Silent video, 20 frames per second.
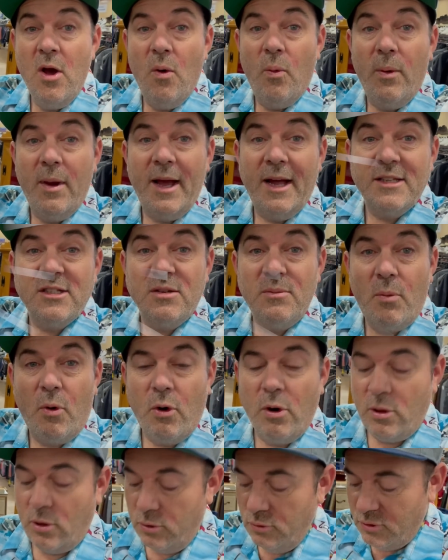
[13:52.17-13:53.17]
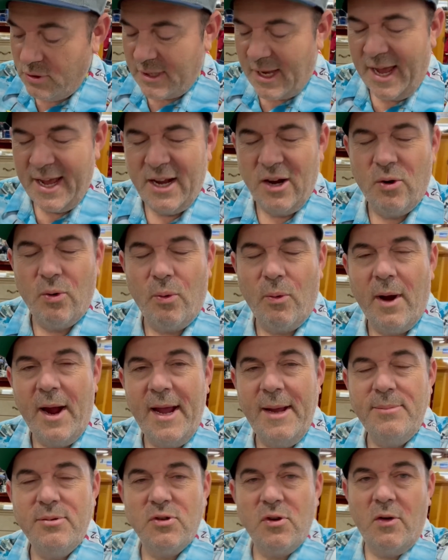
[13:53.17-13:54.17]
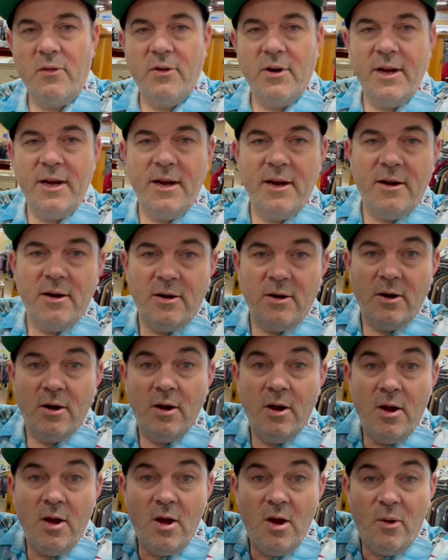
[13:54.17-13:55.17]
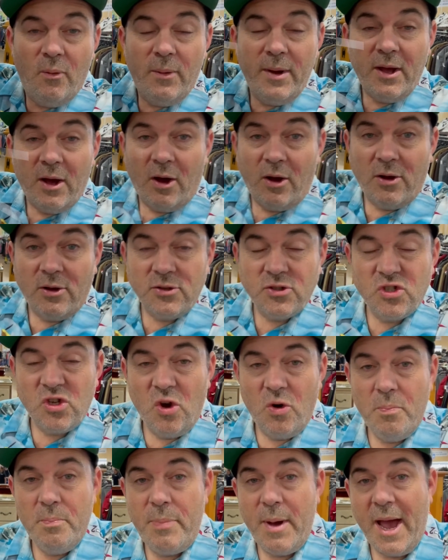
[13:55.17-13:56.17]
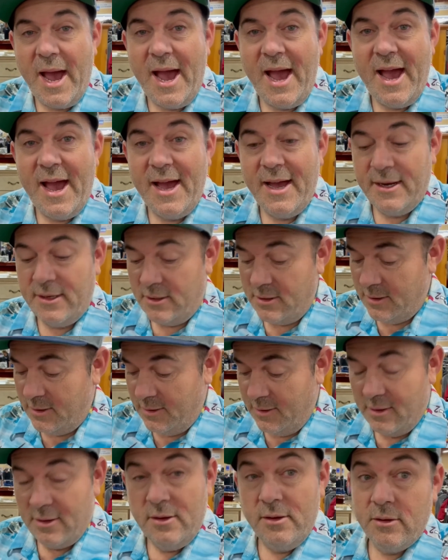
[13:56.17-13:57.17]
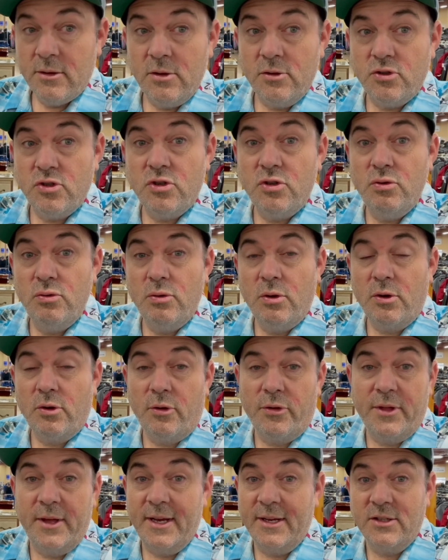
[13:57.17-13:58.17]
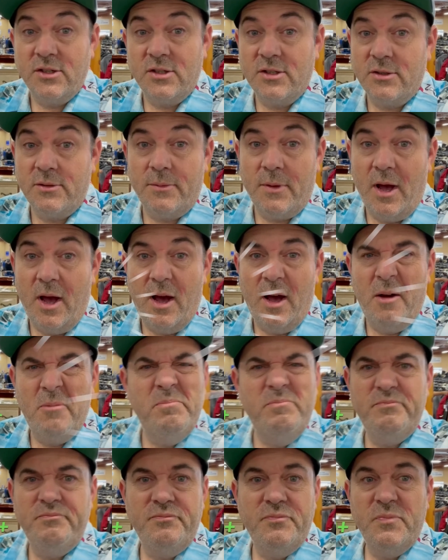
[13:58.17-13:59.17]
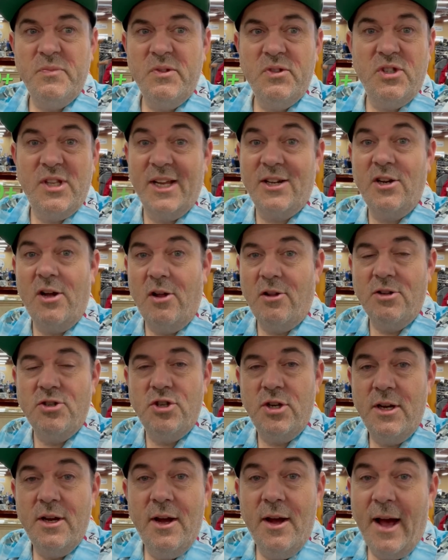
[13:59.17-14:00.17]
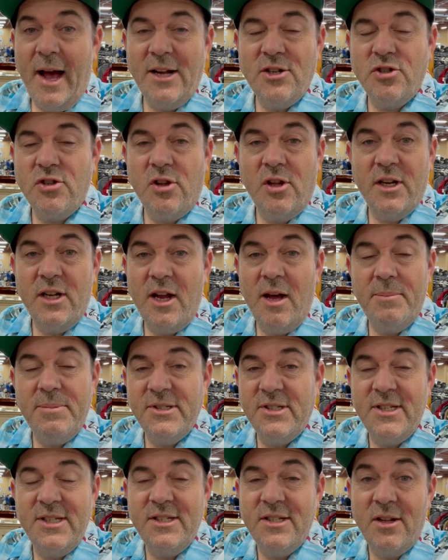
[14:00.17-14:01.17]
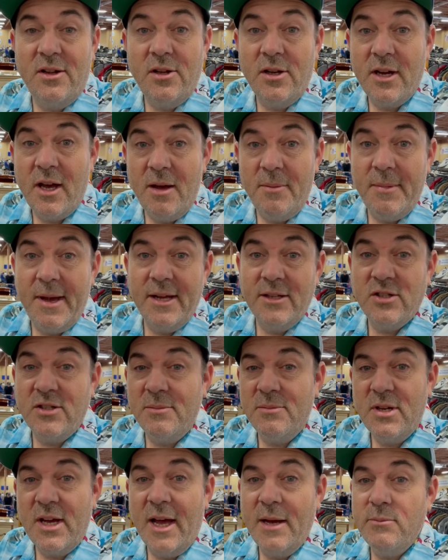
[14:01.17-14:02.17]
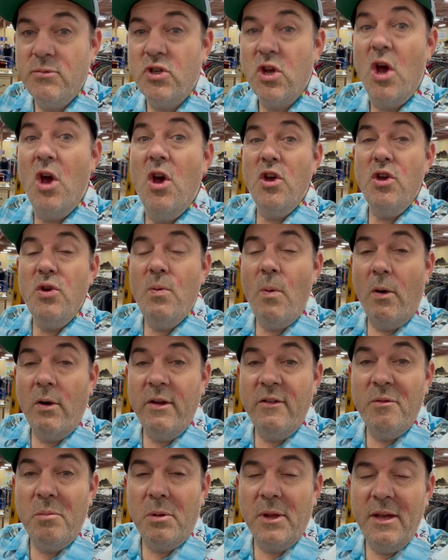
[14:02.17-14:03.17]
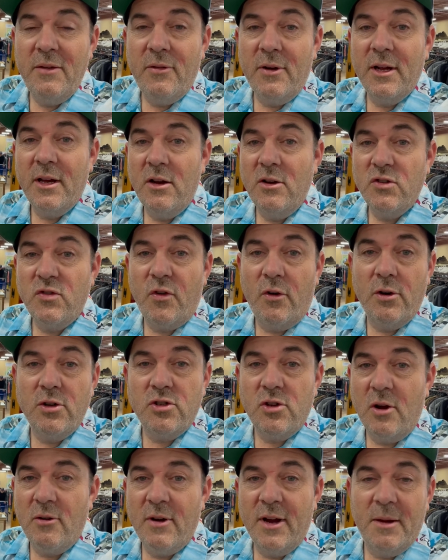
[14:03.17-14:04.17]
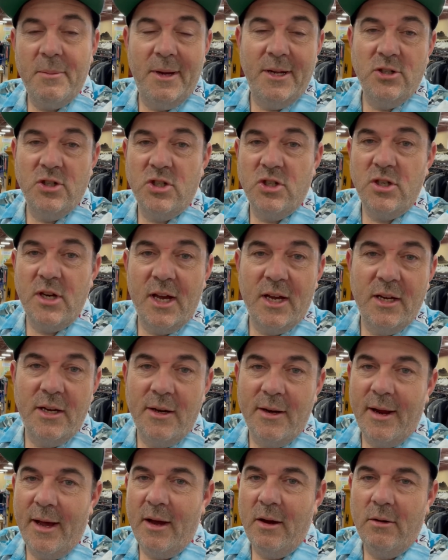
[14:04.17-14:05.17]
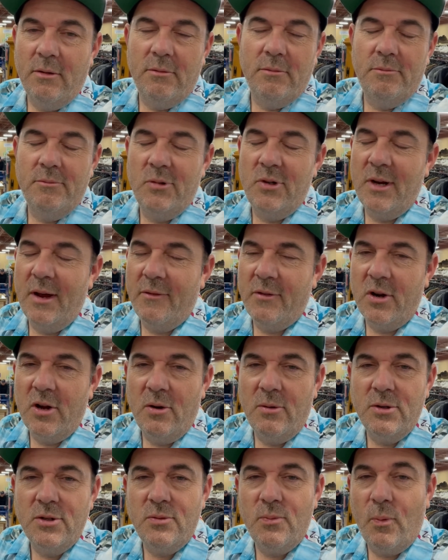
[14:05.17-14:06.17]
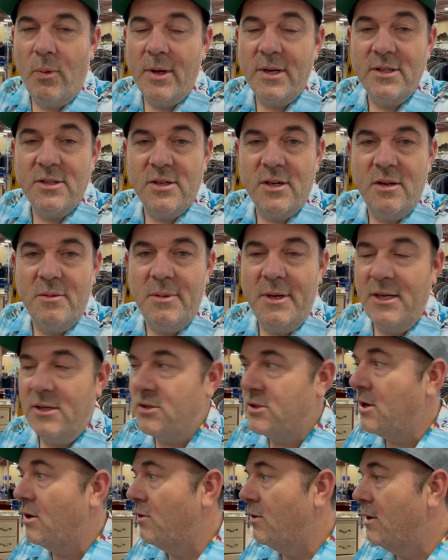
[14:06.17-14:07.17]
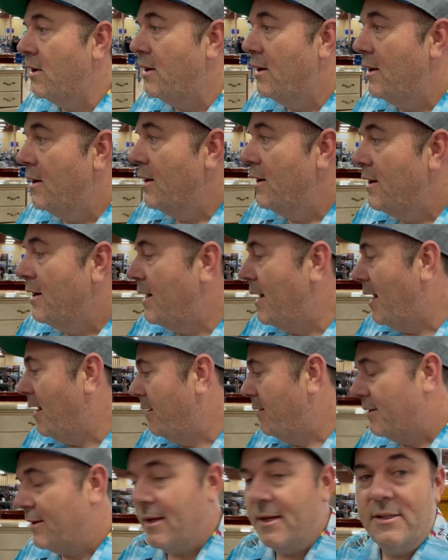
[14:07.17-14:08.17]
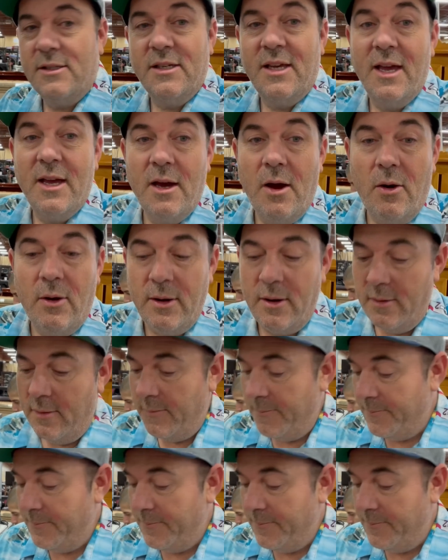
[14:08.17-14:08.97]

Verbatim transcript: We got some more lucite grapes over here. We also bagged those two little things. Uh, technology. I just look it up. It's easy to look up, man. Sometimes you won't even believe what it goes for. So I recommend just checking it out. You never know what, what it's gonna be. So yeah, let's get going.